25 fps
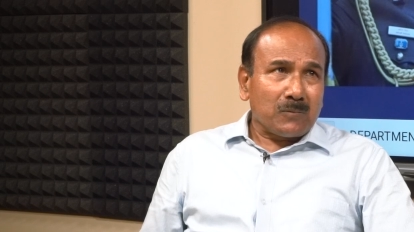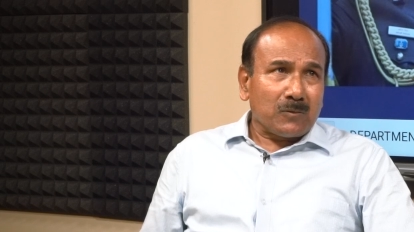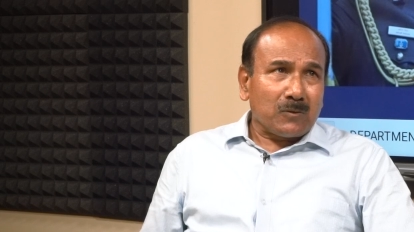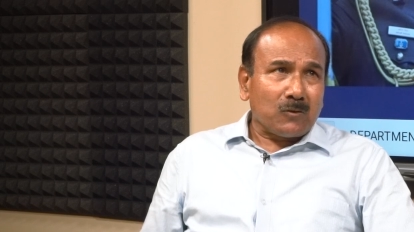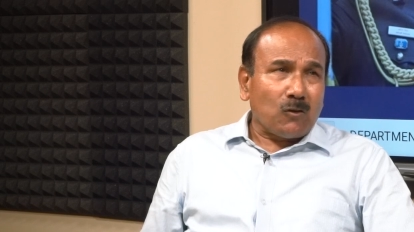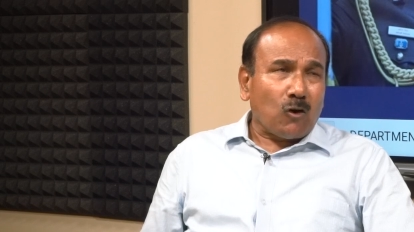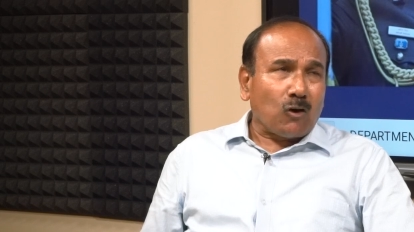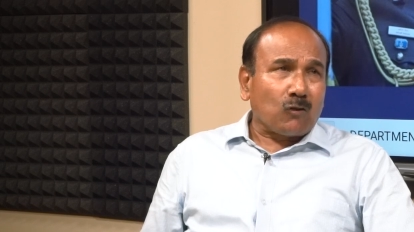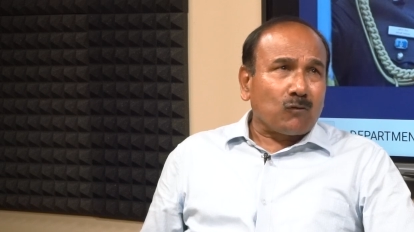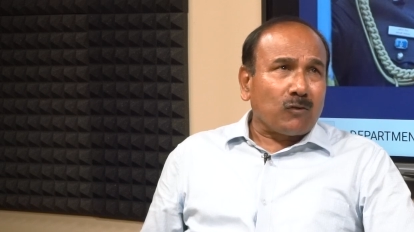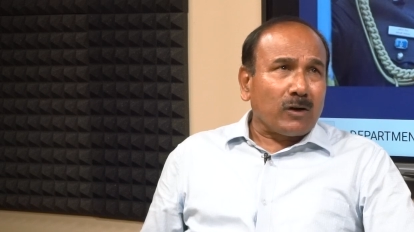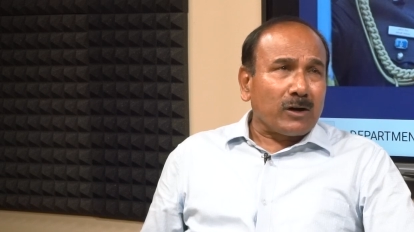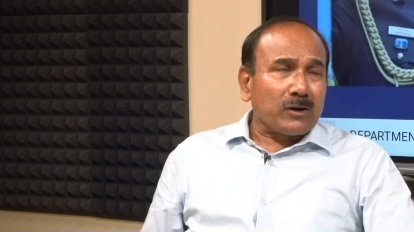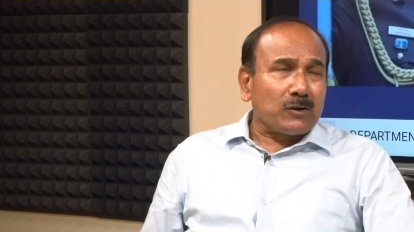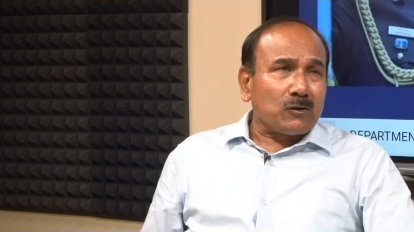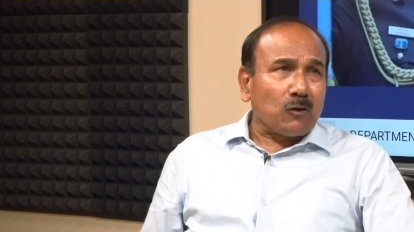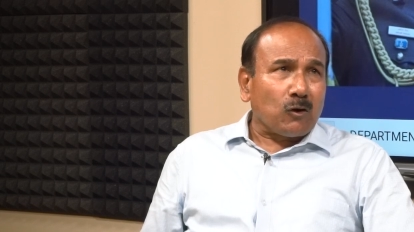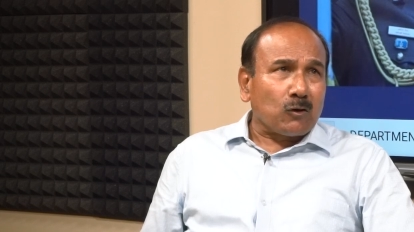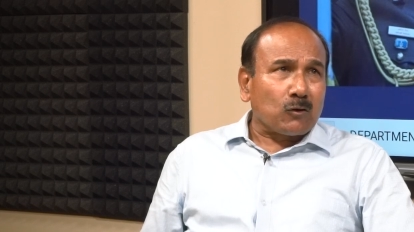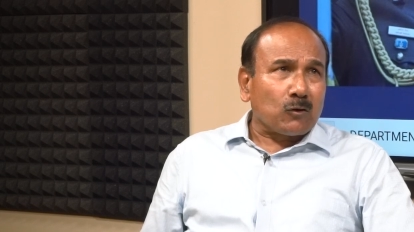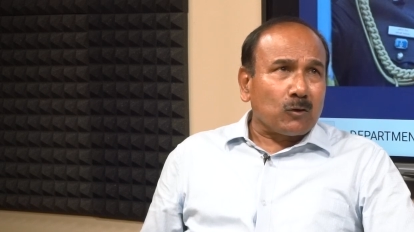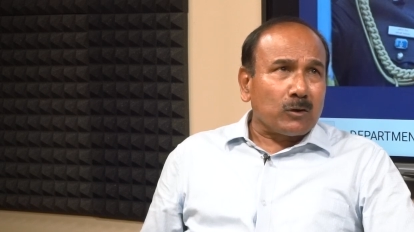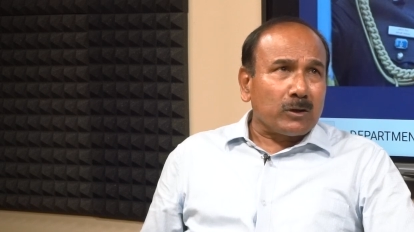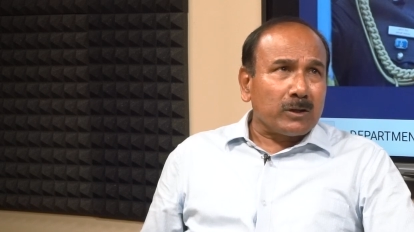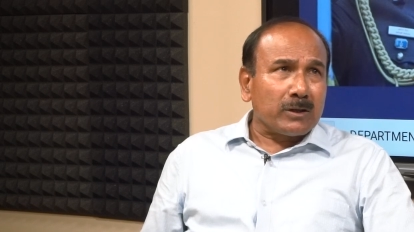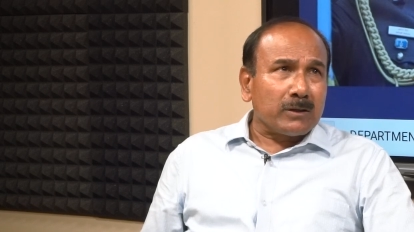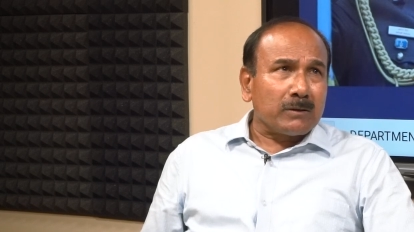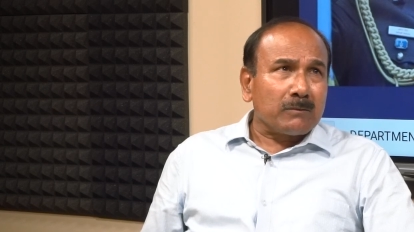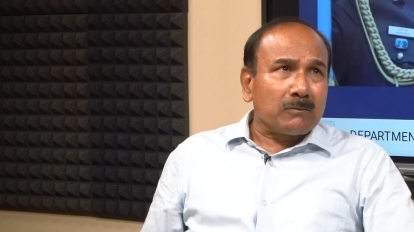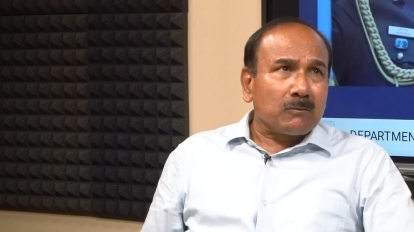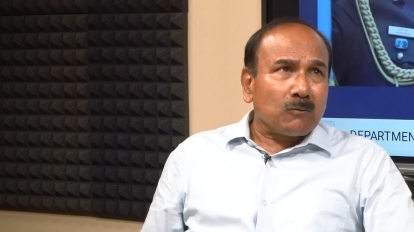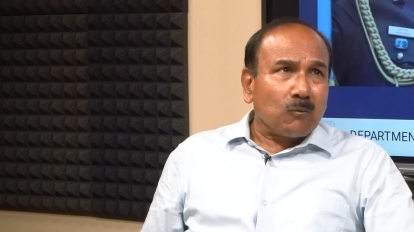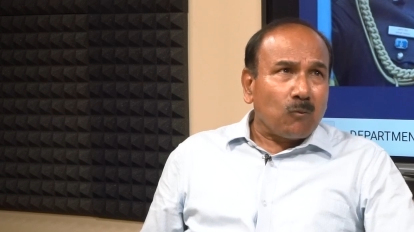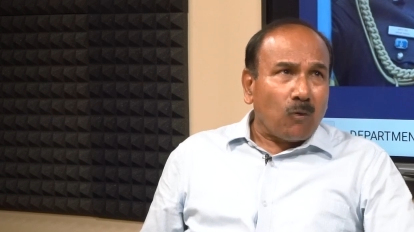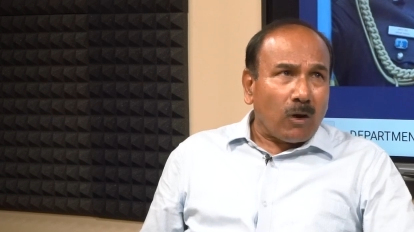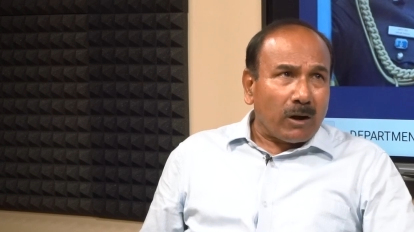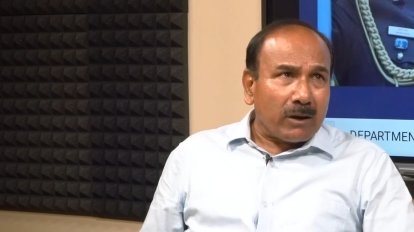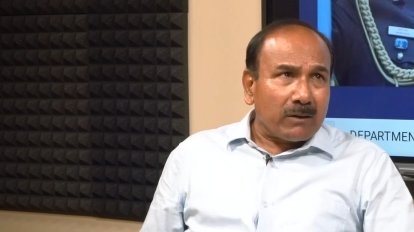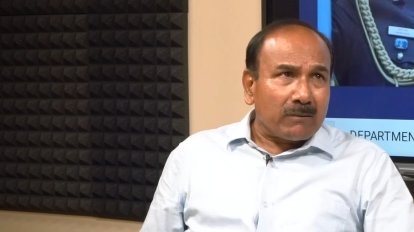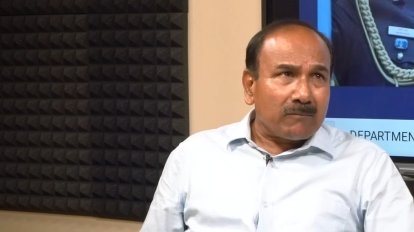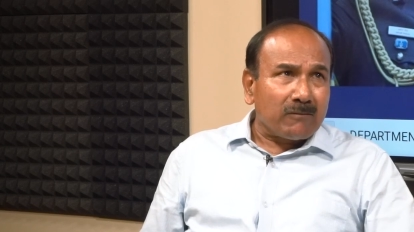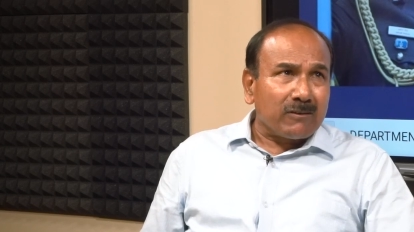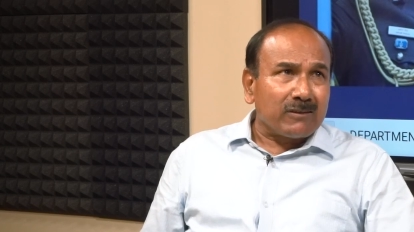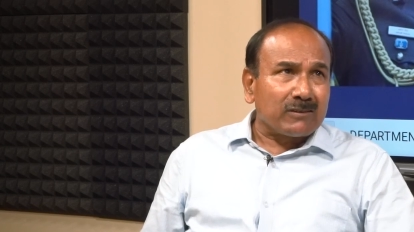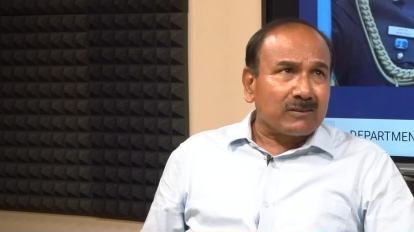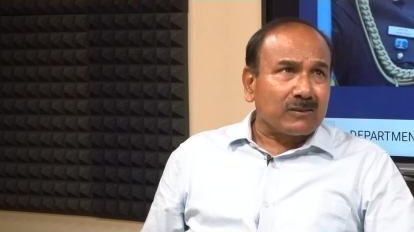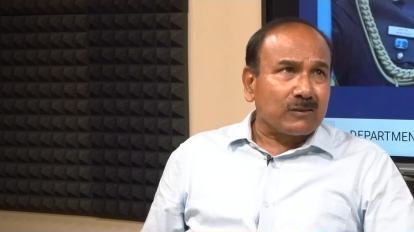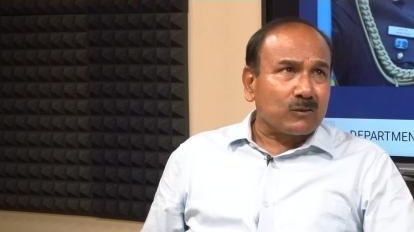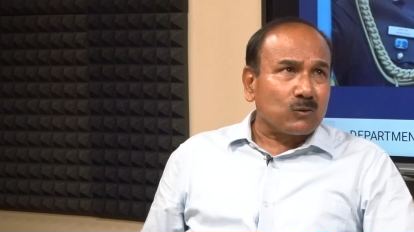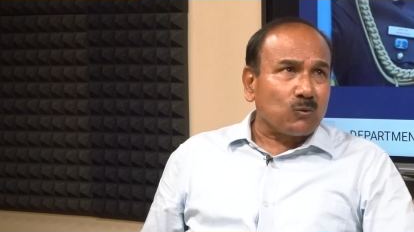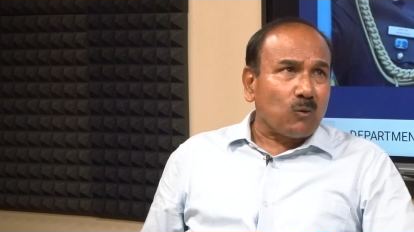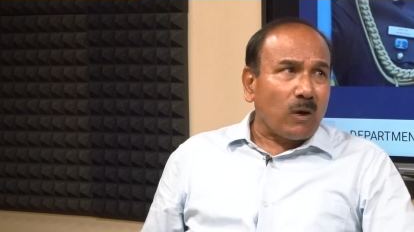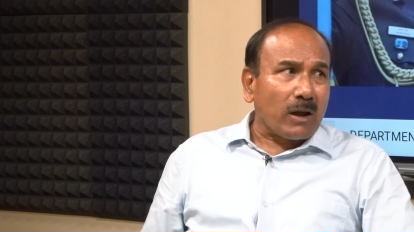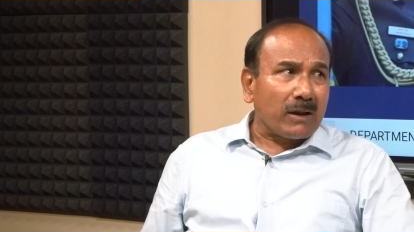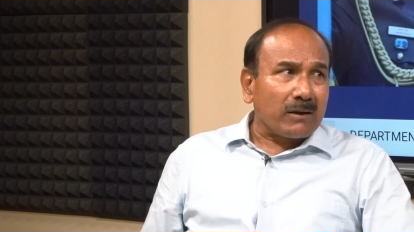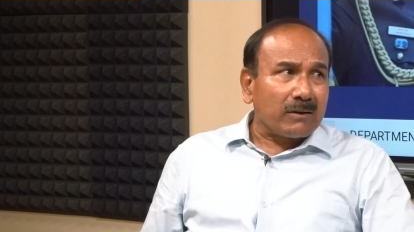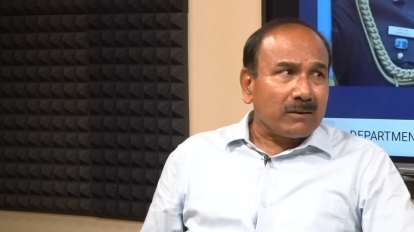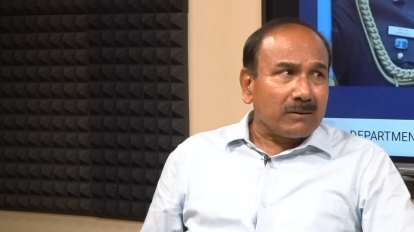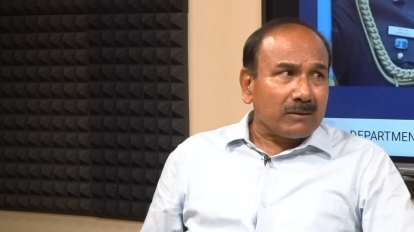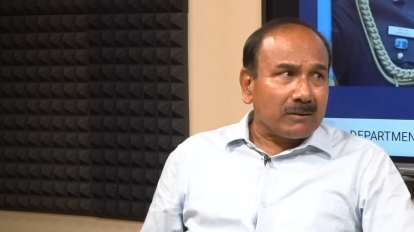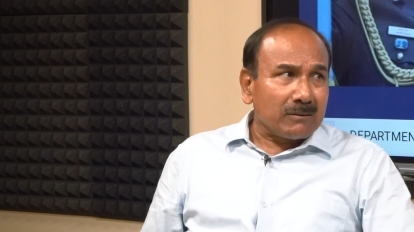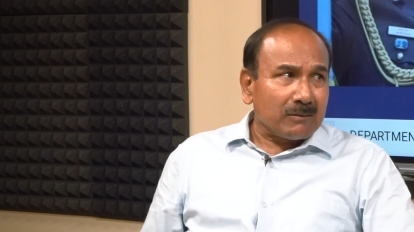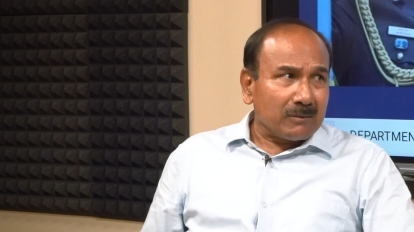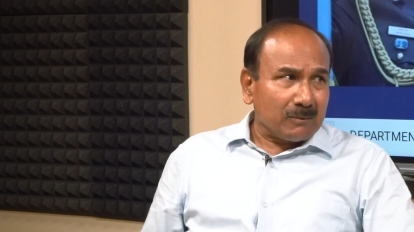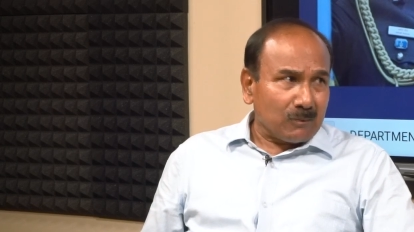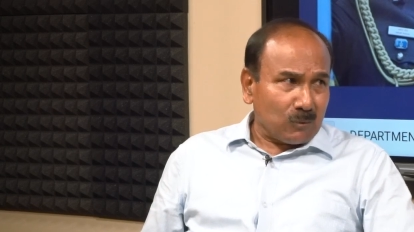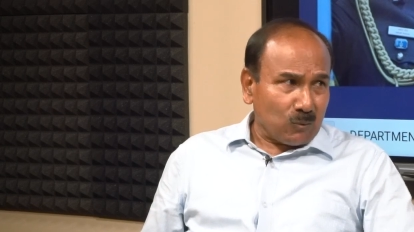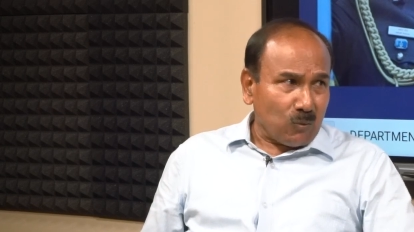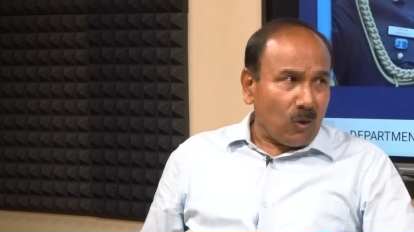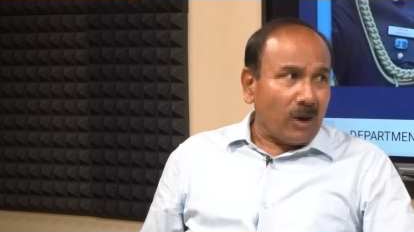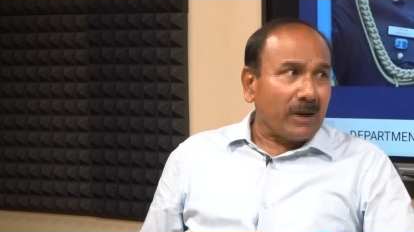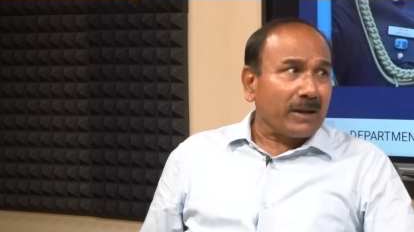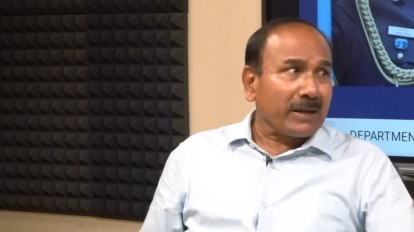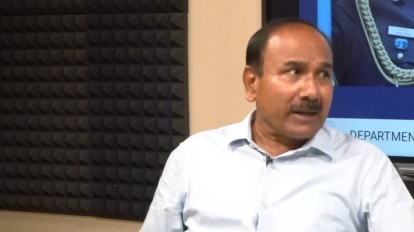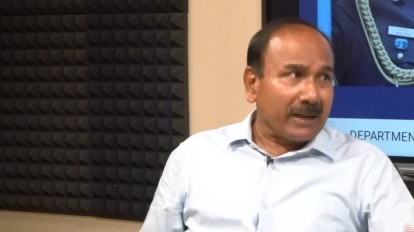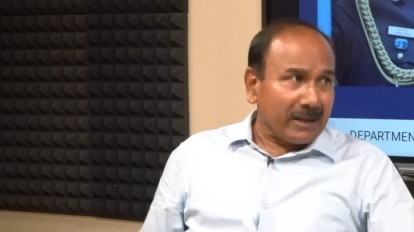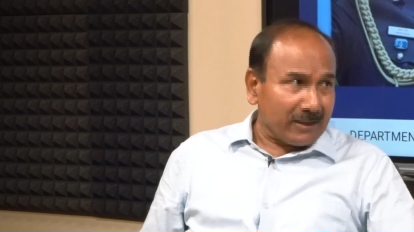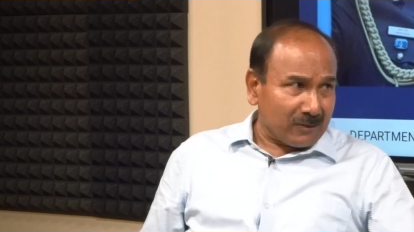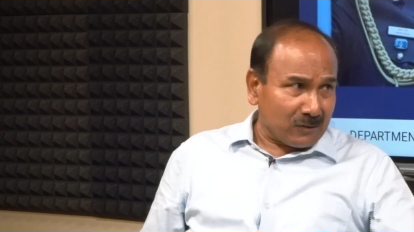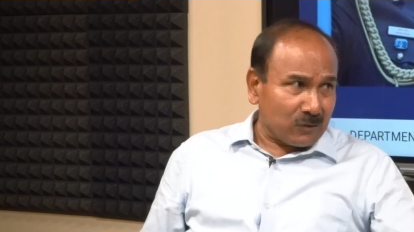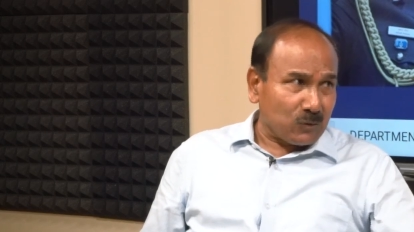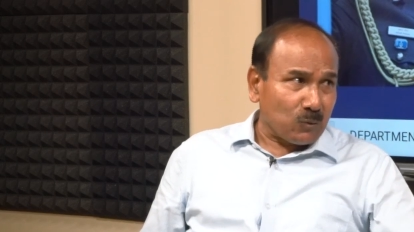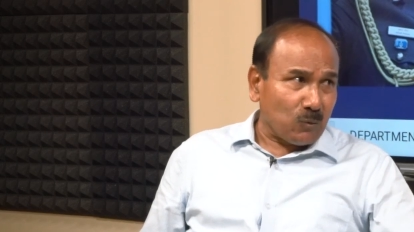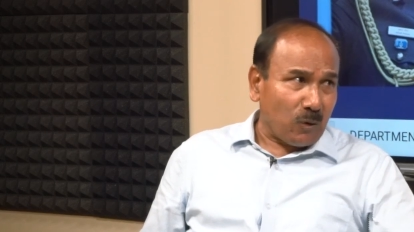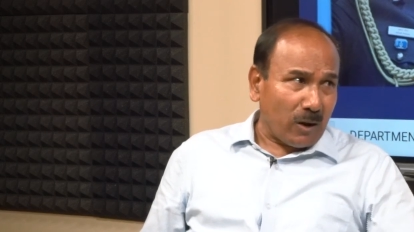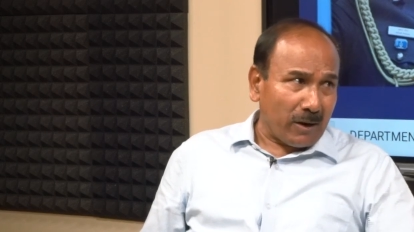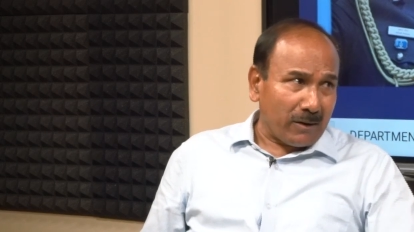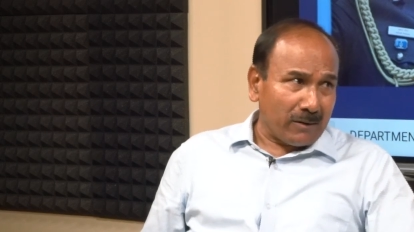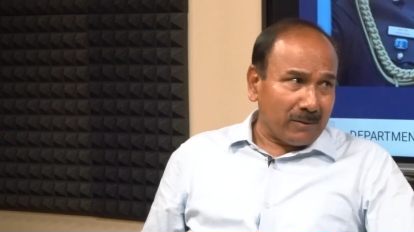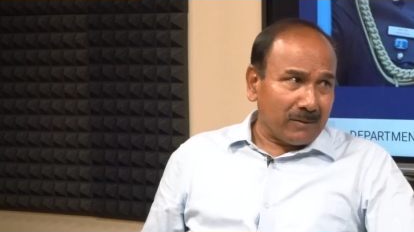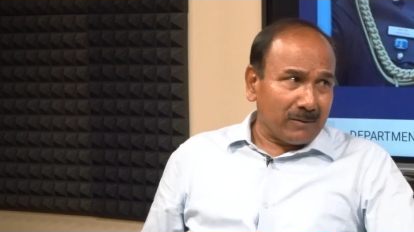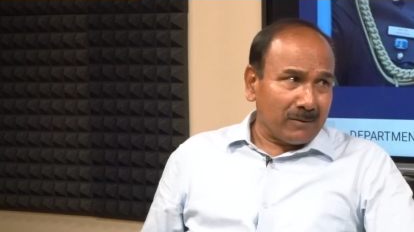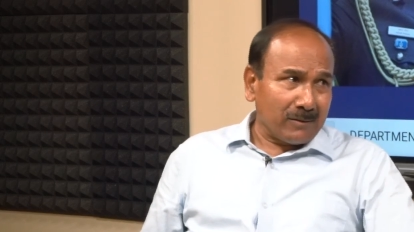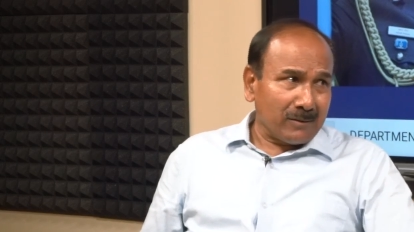dogfight not only 1 versus 1, 1 against 1,